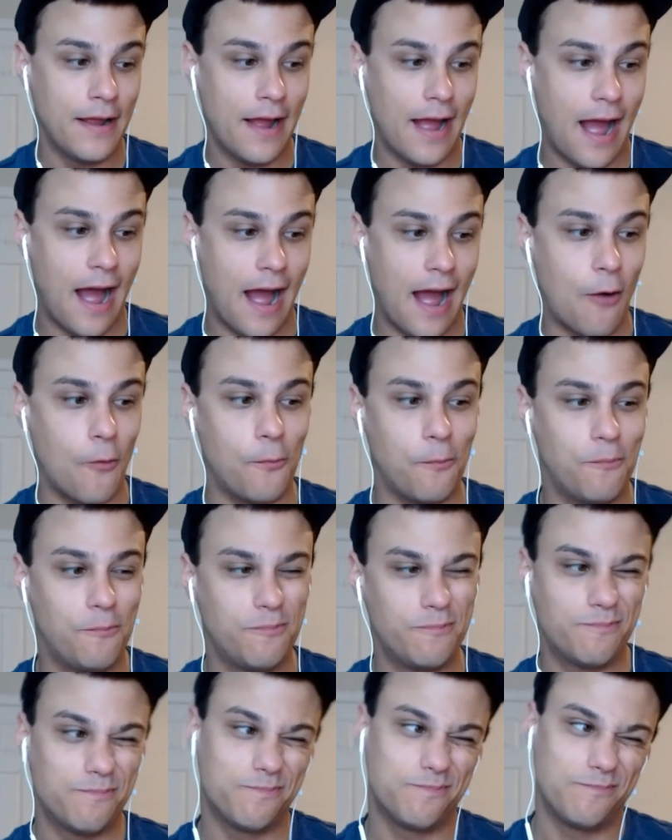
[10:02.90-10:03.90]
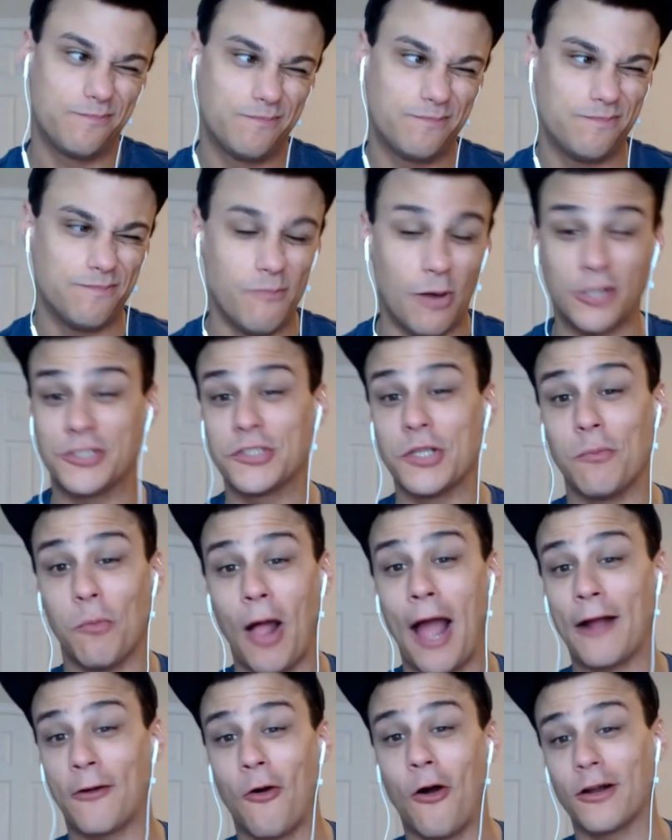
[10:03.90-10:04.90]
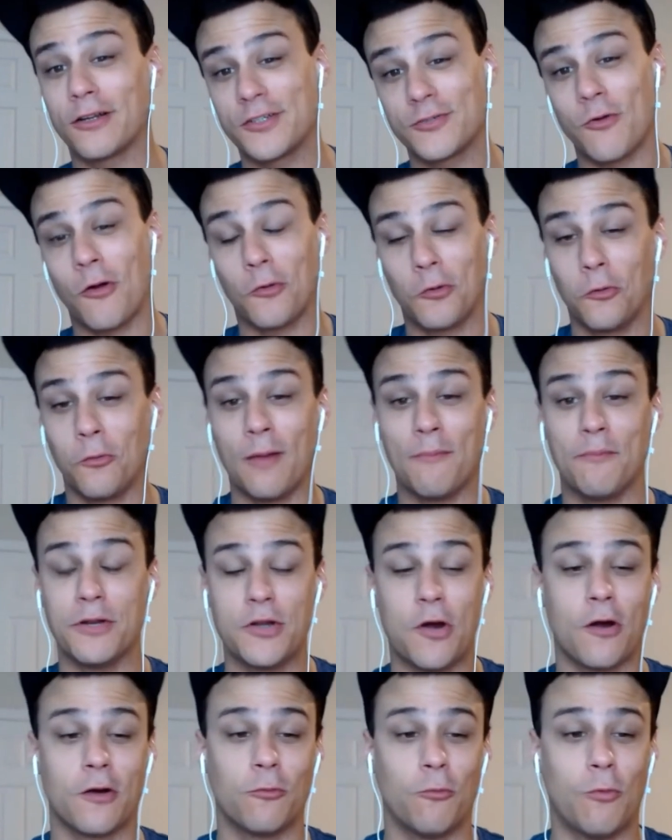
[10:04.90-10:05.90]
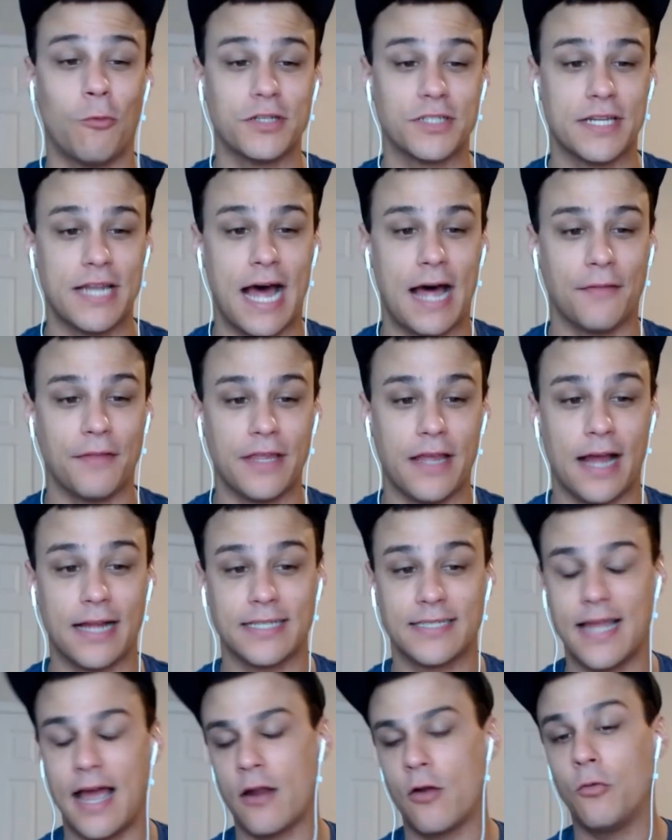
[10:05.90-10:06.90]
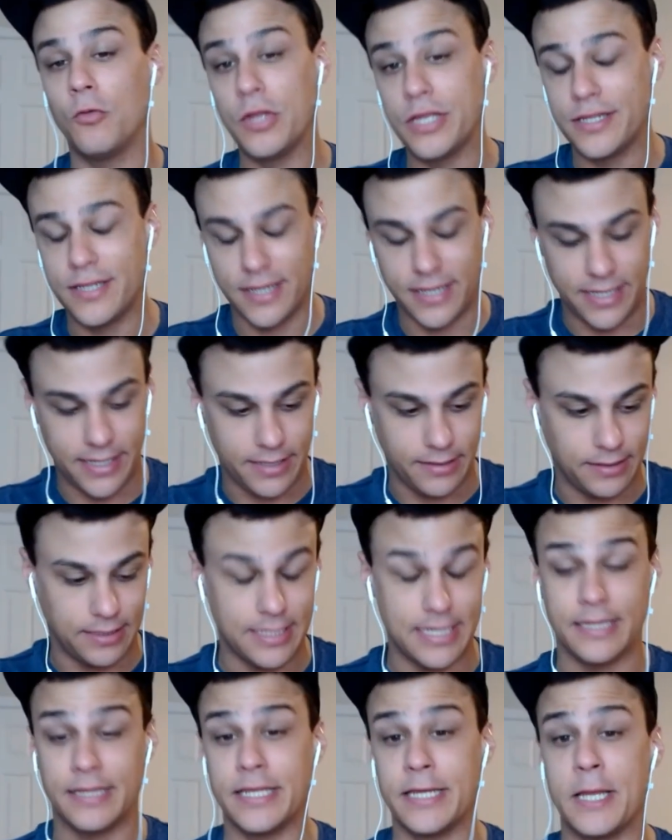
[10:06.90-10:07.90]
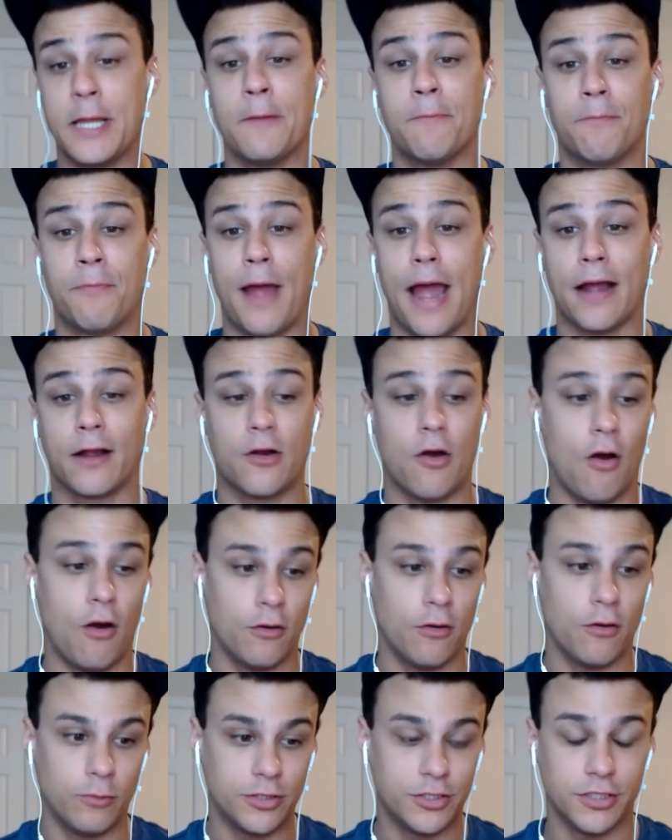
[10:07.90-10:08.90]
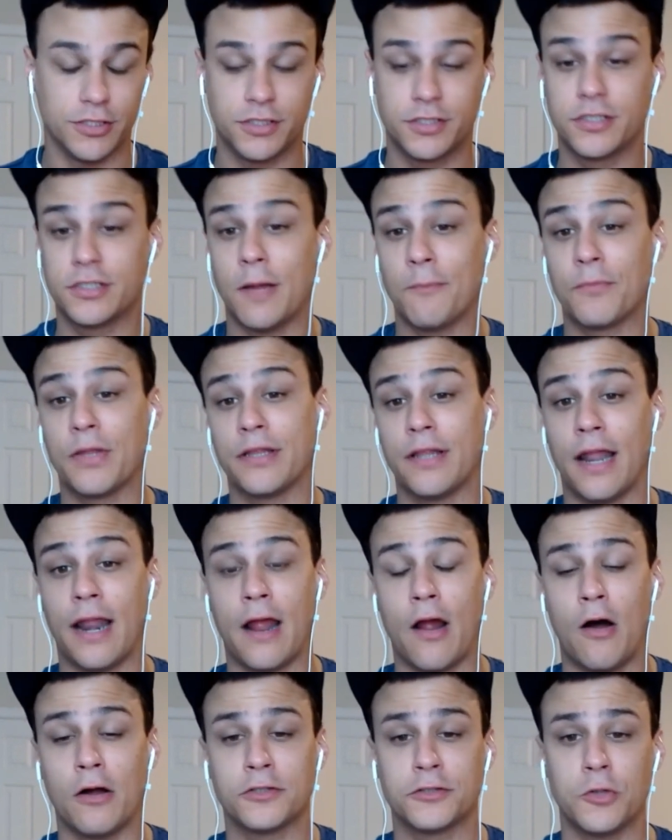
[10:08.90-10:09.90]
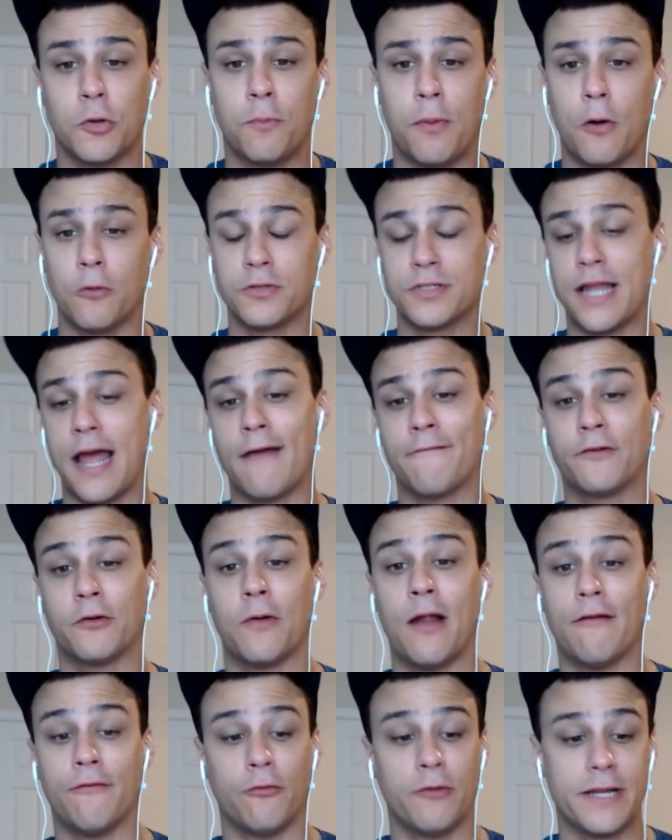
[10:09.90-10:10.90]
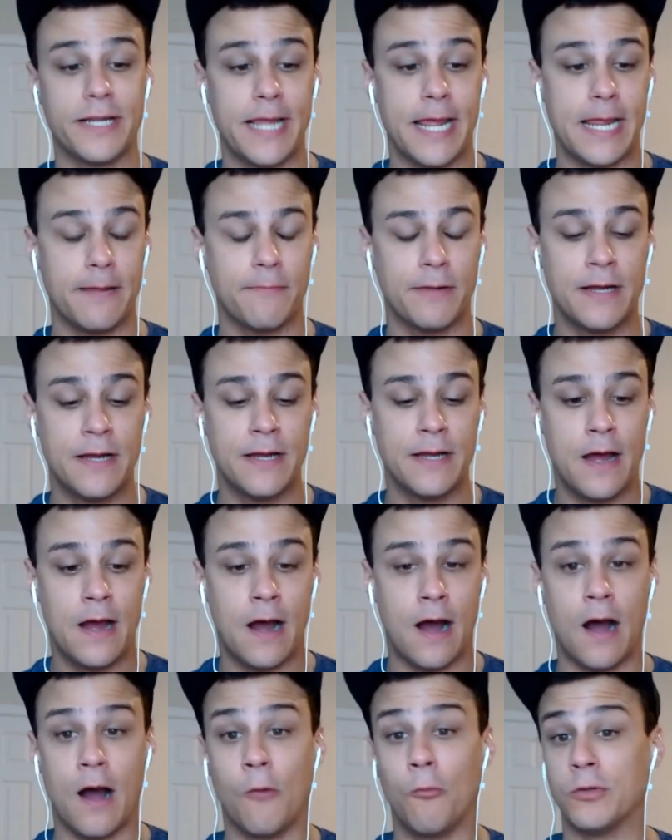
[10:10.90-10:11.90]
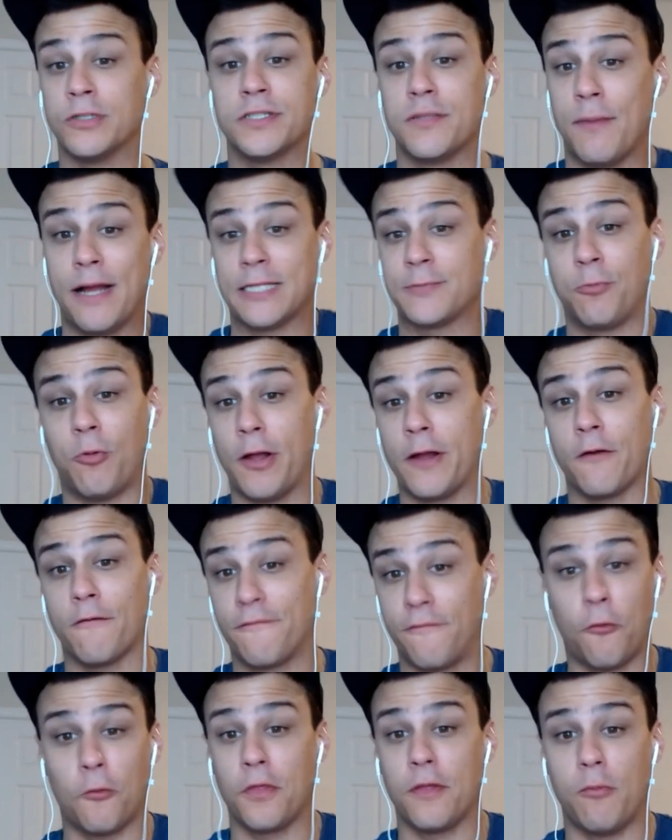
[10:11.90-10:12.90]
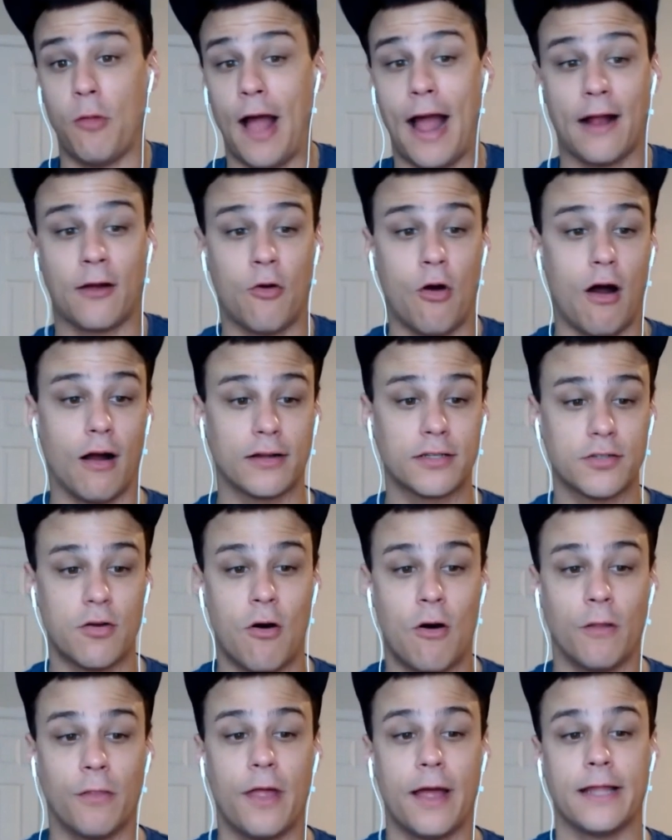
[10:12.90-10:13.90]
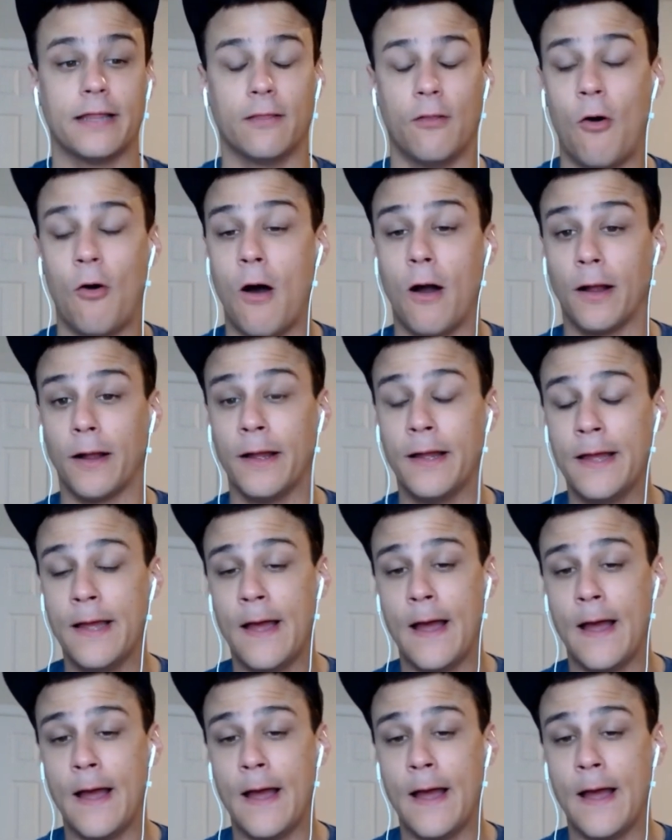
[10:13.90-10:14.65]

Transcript: how much the Blackhawks struggled when Bedard wasn't on the ice. Not only did he lead the impact card, which is something that I also post after every game, was the best player for the Blackhawks all night long.